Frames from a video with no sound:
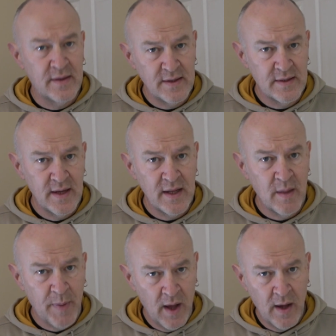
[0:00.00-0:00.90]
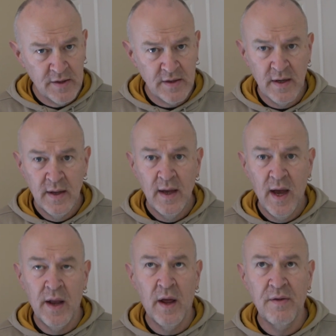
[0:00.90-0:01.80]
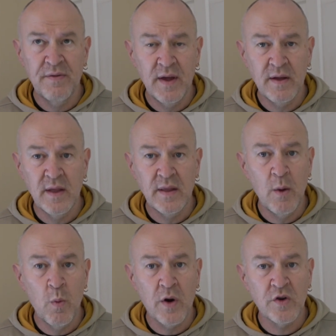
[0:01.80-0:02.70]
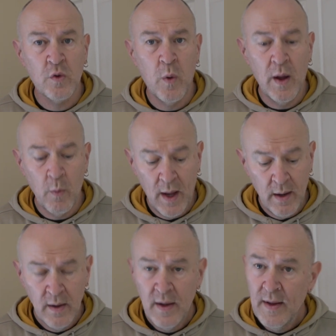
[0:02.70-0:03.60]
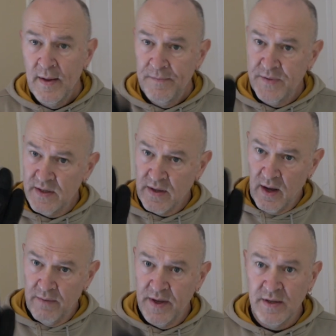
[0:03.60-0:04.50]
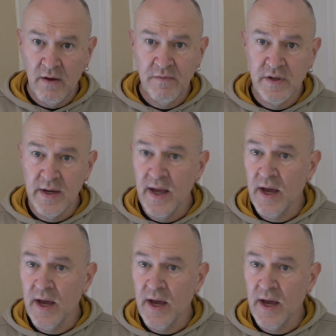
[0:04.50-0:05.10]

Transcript: this in the past, and I think that they worked quite well. This glove is obviously